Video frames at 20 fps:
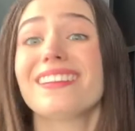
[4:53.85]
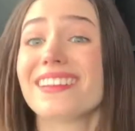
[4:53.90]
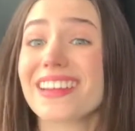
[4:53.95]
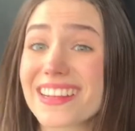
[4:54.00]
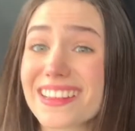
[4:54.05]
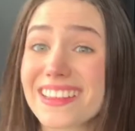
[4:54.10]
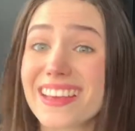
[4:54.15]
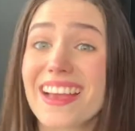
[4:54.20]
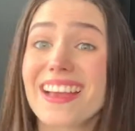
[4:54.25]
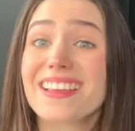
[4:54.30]

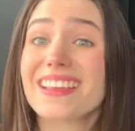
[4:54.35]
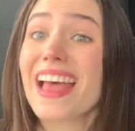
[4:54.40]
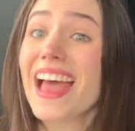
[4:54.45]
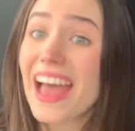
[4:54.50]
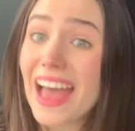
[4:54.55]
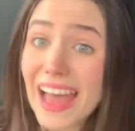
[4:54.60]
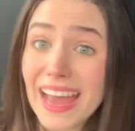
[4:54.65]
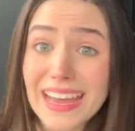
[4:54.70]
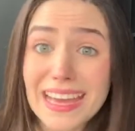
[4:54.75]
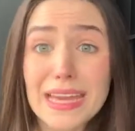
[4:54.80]
It says
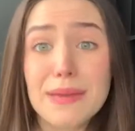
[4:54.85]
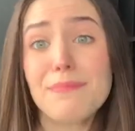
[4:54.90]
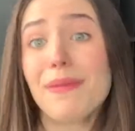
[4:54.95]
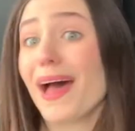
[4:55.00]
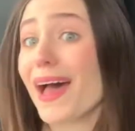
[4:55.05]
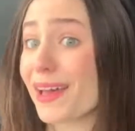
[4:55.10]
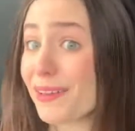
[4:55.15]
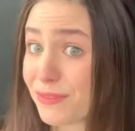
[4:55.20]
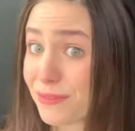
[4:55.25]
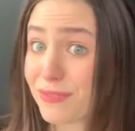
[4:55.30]

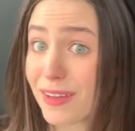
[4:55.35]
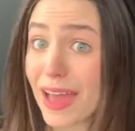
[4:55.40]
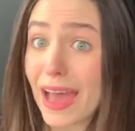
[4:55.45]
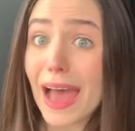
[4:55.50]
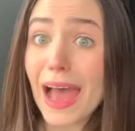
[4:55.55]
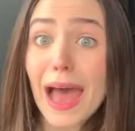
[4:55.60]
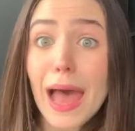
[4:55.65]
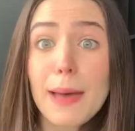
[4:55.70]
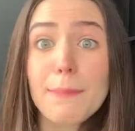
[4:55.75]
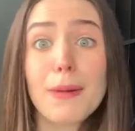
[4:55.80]
ha'ima
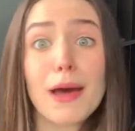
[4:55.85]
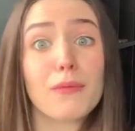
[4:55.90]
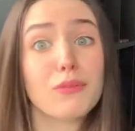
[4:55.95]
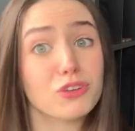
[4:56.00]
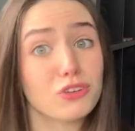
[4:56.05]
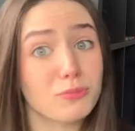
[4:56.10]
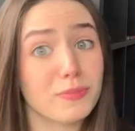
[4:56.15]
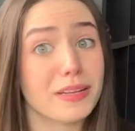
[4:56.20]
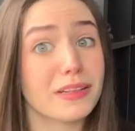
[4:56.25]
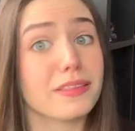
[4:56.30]
ve'ha'aba,
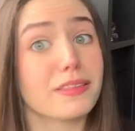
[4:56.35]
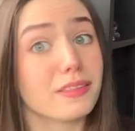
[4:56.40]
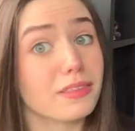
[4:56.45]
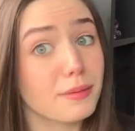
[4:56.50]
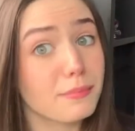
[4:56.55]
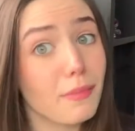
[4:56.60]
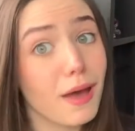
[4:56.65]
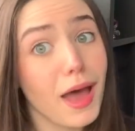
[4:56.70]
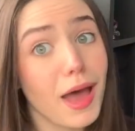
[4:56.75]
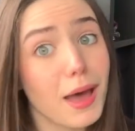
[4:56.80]
which means the
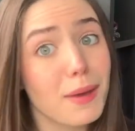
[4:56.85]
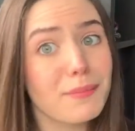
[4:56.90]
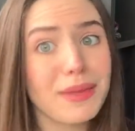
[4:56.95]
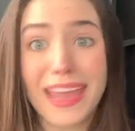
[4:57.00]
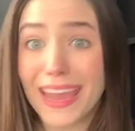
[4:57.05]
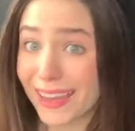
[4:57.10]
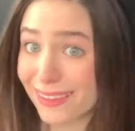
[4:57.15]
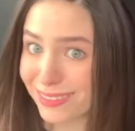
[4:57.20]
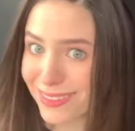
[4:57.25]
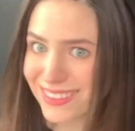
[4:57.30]
mom
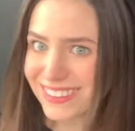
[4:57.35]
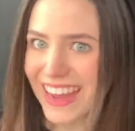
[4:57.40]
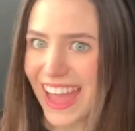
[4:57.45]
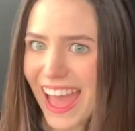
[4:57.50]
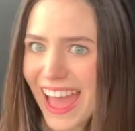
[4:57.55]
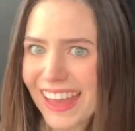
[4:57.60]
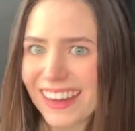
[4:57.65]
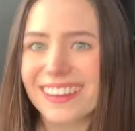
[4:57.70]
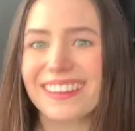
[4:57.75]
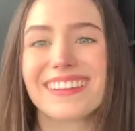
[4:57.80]
and the
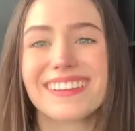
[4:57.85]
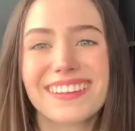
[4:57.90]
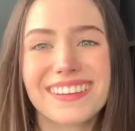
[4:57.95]
dad.